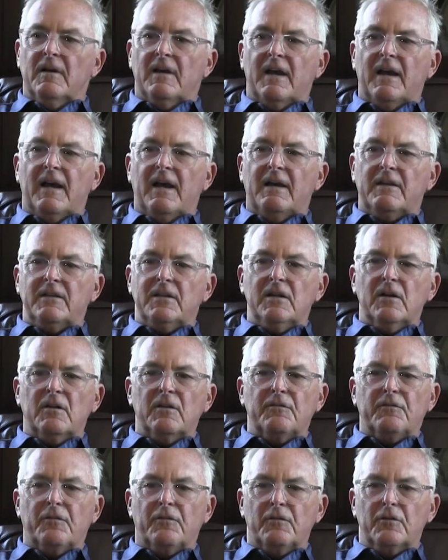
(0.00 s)
Uh, you know,
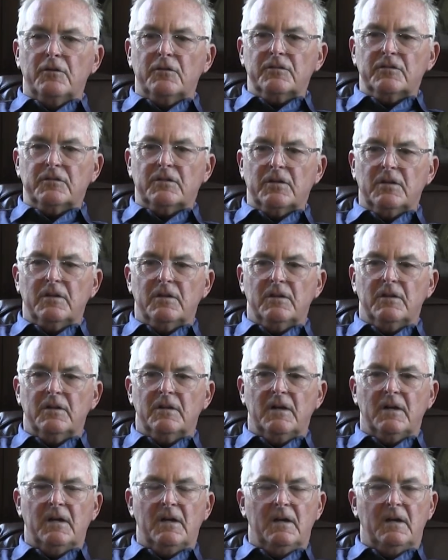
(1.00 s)
the first,
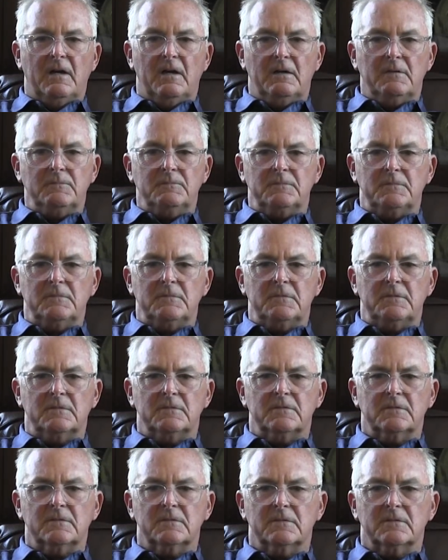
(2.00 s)
um,
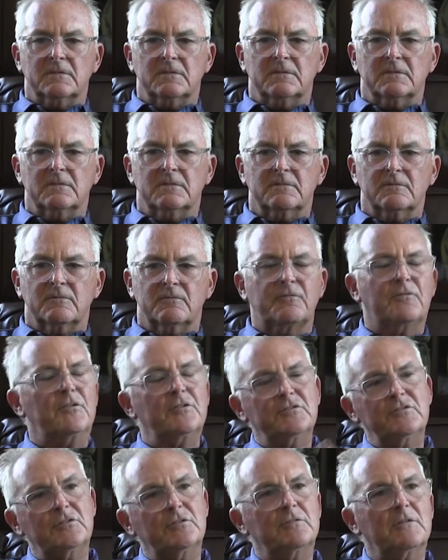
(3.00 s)

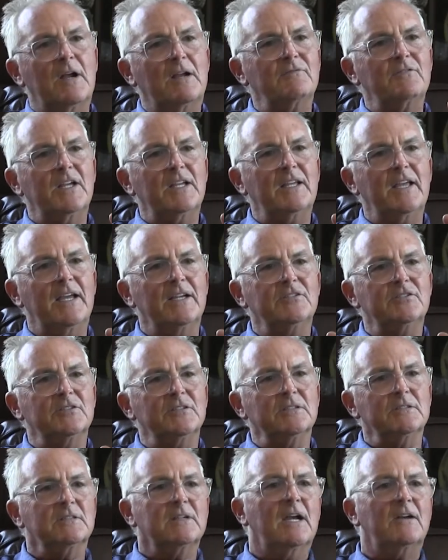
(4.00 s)
first you're on
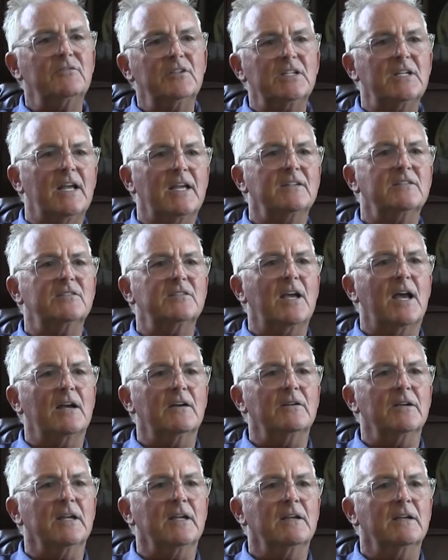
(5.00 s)
vacation, every day
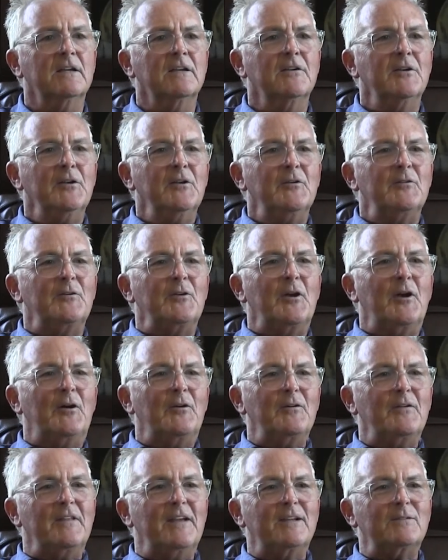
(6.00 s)
Saturday. You
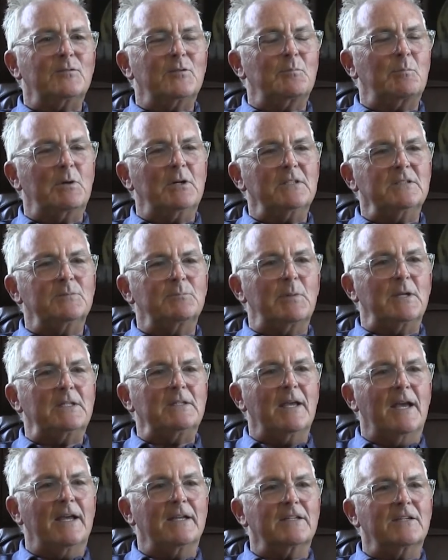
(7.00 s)
know, that's pretty
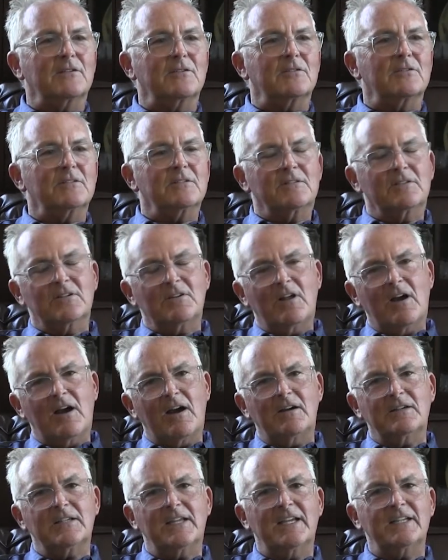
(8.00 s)
spectacular. A little
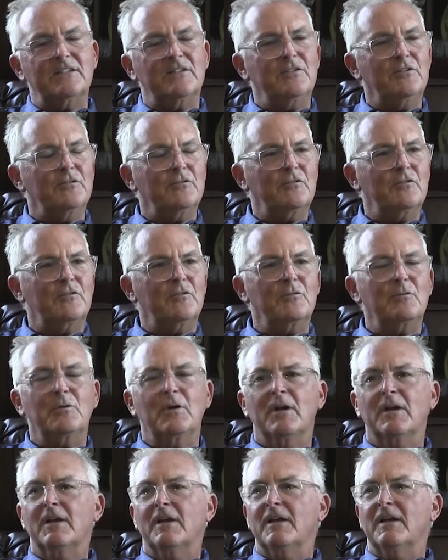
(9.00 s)
hard getting used to.
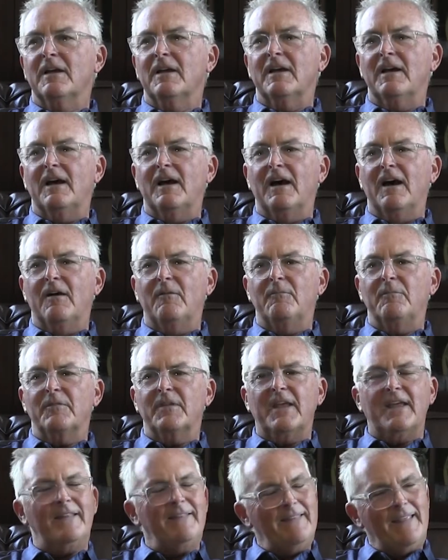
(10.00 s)
Um,
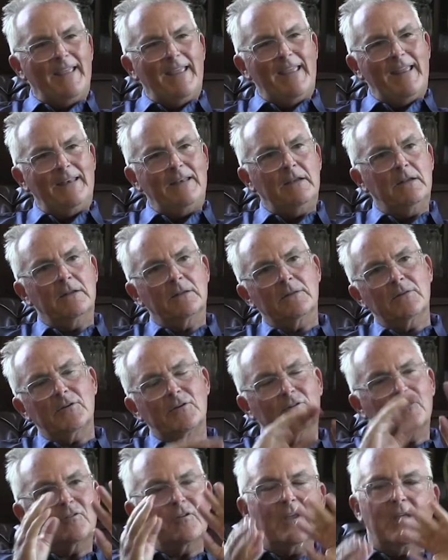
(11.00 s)
and then
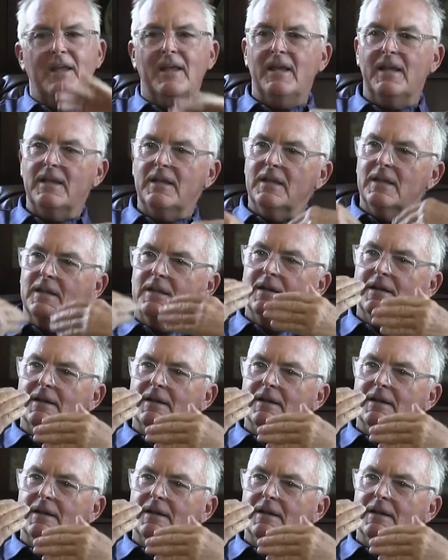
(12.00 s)
there's a